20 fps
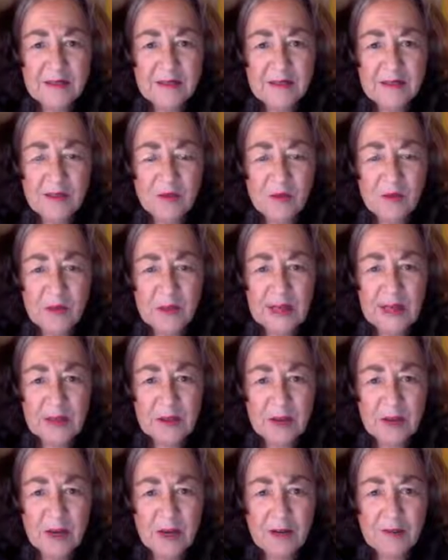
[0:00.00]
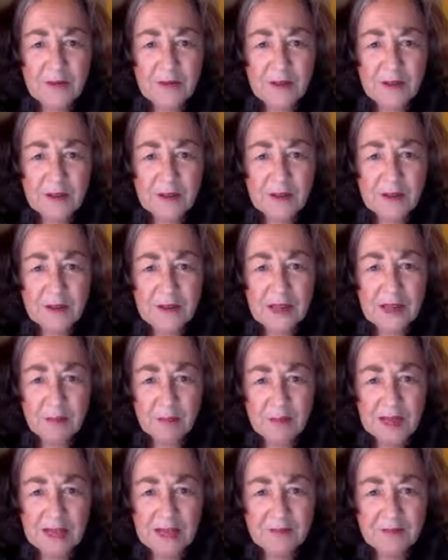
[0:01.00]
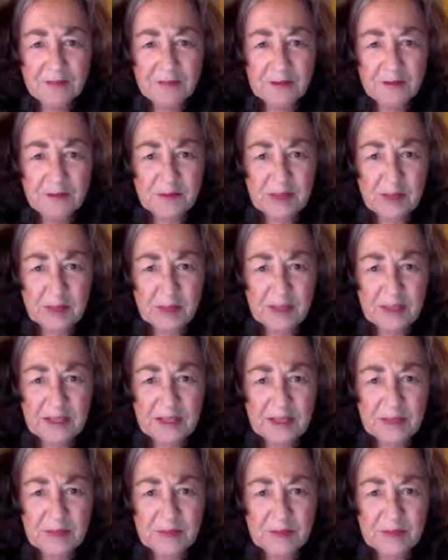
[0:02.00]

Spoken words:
of what I offer and benefit from it.